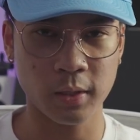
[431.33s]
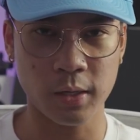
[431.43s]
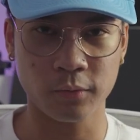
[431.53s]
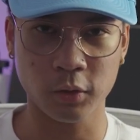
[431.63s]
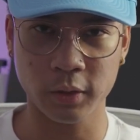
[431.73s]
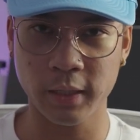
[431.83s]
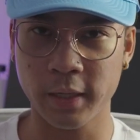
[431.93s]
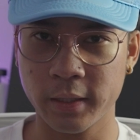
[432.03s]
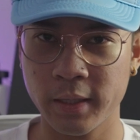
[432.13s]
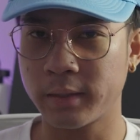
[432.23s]
I've learned
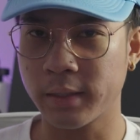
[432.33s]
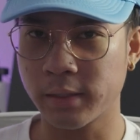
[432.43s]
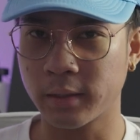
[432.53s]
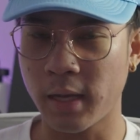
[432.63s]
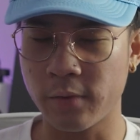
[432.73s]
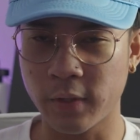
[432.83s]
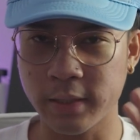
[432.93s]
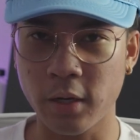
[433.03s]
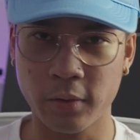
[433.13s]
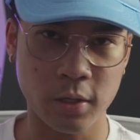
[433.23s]
that things in life,
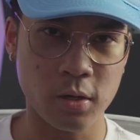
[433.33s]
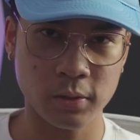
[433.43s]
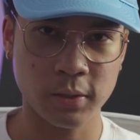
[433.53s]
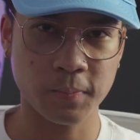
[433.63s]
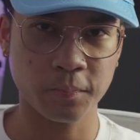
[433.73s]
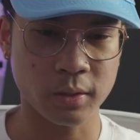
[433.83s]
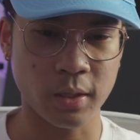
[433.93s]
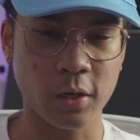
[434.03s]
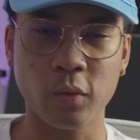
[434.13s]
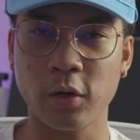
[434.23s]
that's how it goes. Because
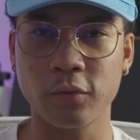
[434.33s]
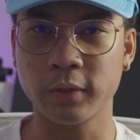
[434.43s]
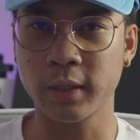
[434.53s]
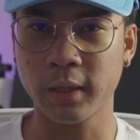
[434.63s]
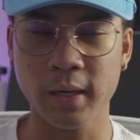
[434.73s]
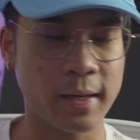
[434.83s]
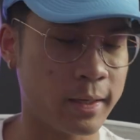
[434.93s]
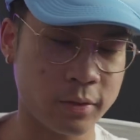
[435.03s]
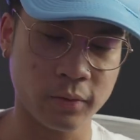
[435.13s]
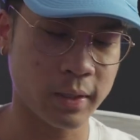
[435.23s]
I don't want to overthink. I
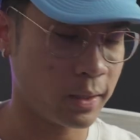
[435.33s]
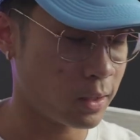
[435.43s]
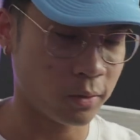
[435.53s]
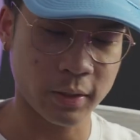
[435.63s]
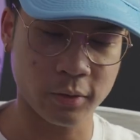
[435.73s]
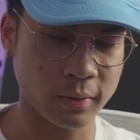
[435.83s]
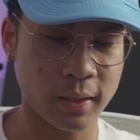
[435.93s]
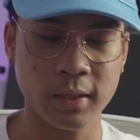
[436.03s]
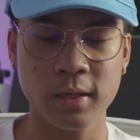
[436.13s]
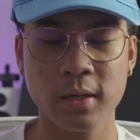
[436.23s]
hate doing that. I don't like doing that.